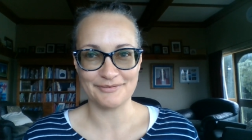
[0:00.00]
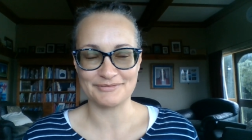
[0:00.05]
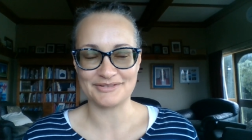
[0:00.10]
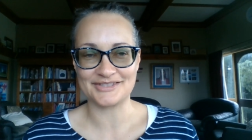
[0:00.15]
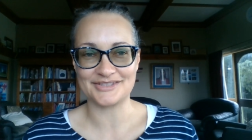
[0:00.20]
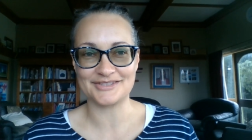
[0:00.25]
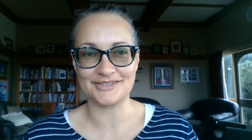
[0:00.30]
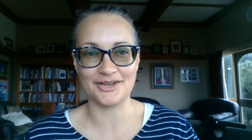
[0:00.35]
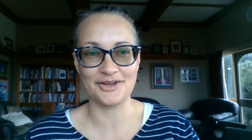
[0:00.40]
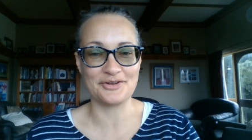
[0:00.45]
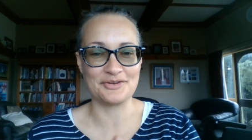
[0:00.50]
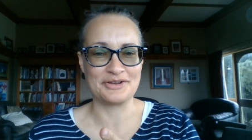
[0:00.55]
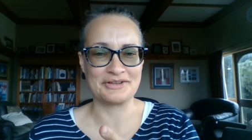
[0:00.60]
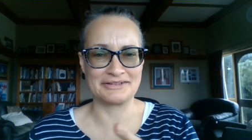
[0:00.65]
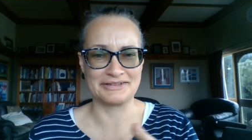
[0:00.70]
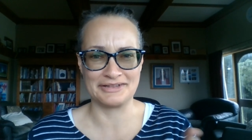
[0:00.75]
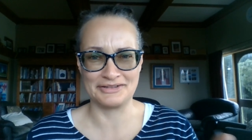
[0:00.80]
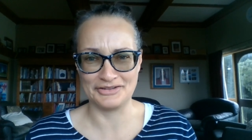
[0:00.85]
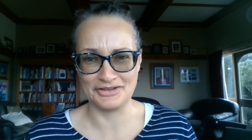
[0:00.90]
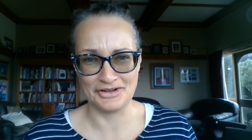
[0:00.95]
so
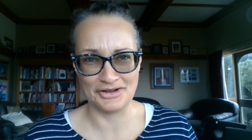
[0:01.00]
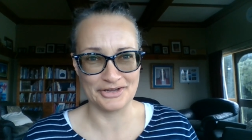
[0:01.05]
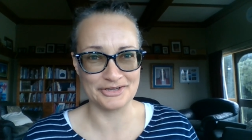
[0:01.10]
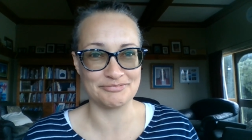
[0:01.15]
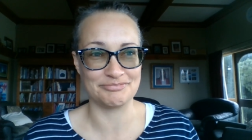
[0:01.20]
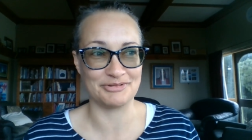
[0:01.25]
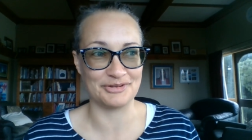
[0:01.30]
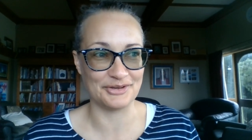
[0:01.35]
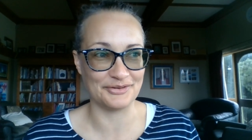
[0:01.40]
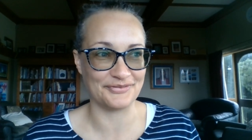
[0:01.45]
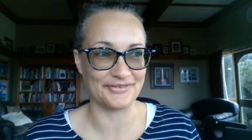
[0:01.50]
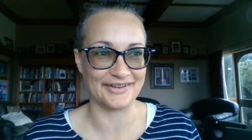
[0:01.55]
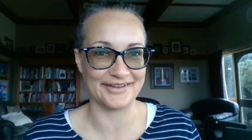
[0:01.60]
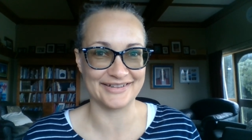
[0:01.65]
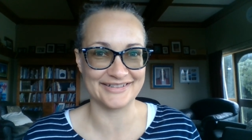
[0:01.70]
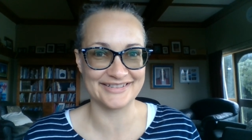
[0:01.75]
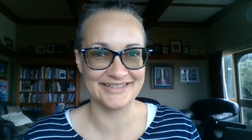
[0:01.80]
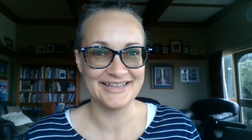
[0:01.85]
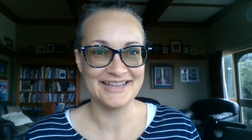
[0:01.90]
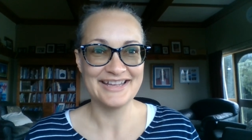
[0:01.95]
not
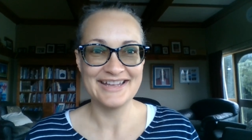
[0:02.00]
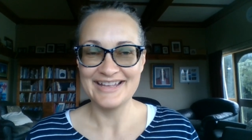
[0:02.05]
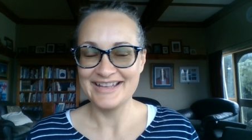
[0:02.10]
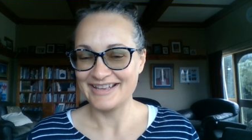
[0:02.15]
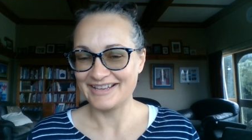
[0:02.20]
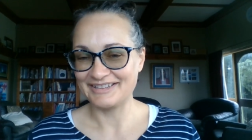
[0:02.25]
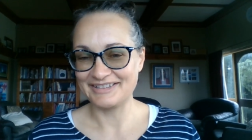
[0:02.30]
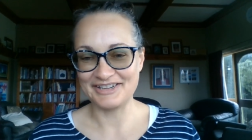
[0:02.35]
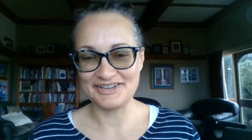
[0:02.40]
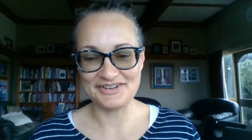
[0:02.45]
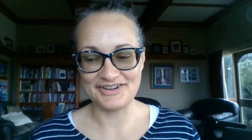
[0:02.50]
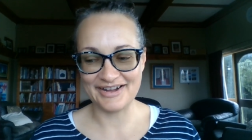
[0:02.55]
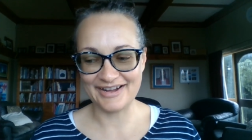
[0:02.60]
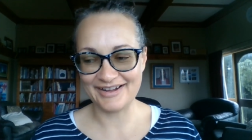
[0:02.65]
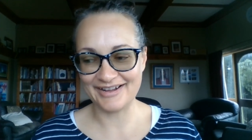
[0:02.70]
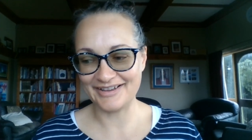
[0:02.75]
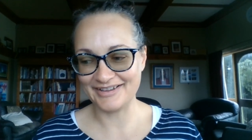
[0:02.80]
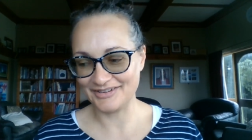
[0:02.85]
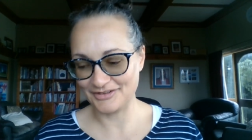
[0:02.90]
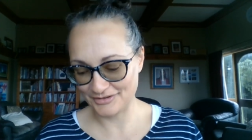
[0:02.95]
perfect. You know,
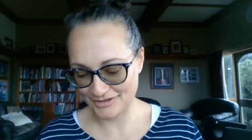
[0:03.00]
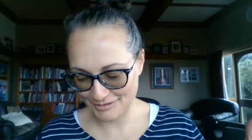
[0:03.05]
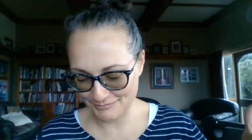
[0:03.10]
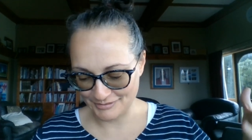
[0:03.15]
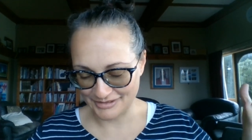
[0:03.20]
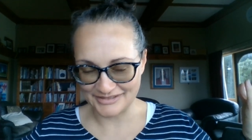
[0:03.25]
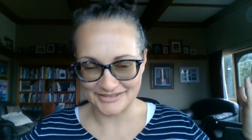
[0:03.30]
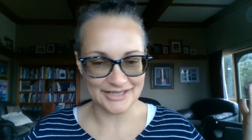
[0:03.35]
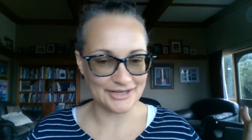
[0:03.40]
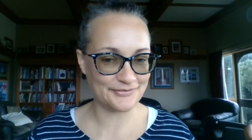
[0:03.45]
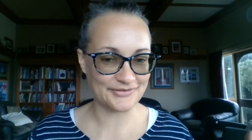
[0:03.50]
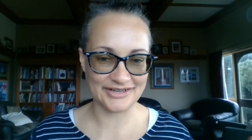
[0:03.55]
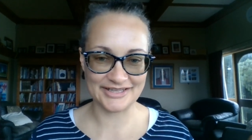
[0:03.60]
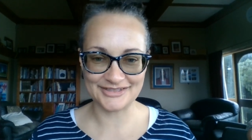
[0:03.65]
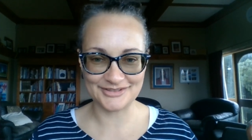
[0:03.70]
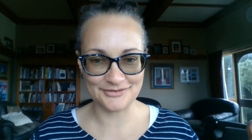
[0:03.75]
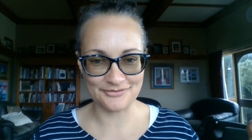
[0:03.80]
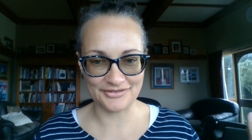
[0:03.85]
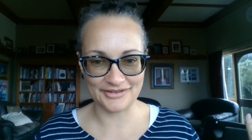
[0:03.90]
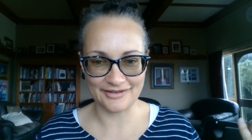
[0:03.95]
I look at myself and I
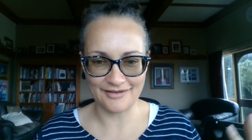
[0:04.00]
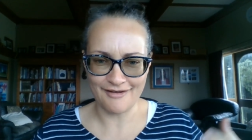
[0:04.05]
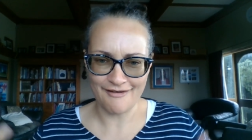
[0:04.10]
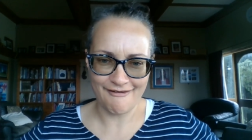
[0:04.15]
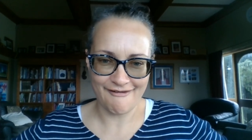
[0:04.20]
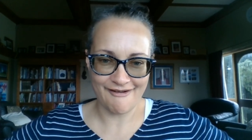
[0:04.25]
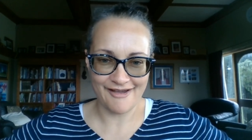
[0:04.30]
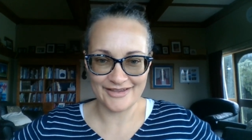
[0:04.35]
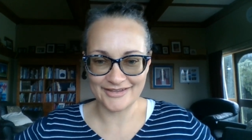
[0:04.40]
still think, oh, I